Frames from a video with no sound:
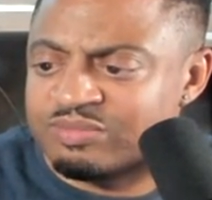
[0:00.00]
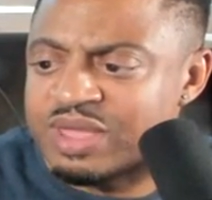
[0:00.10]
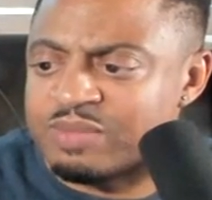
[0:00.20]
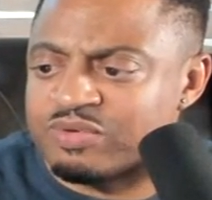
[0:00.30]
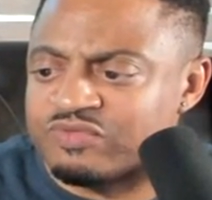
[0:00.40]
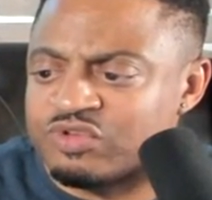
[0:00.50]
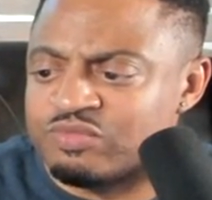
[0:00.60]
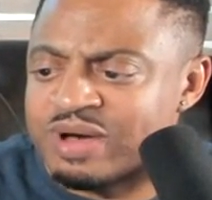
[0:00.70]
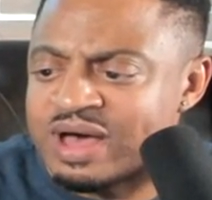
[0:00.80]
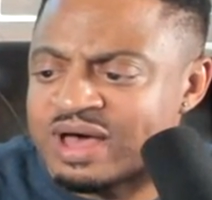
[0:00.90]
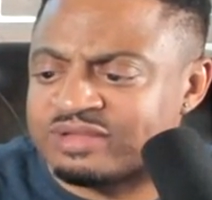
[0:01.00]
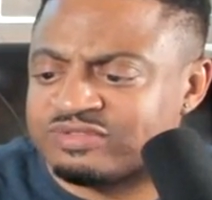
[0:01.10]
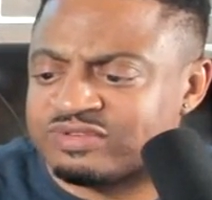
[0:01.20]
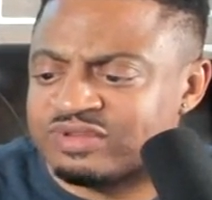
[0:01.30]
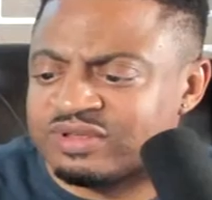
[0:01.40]
pay-per-view buys.
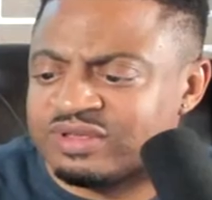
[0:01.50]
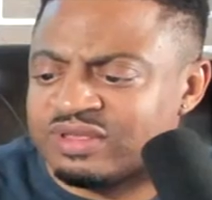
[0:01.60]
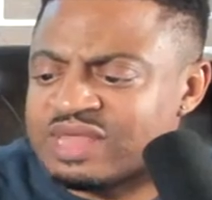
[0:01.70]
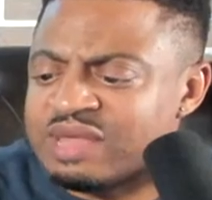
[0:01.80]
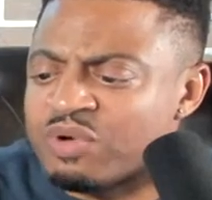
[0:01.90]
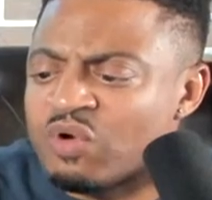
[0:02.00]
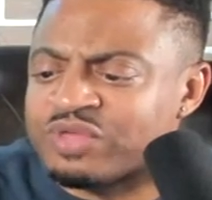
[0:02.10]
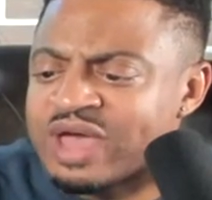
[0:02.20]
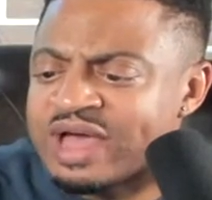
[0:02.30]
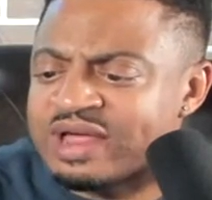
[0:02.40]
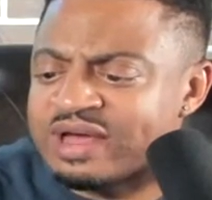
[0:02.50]
They both got,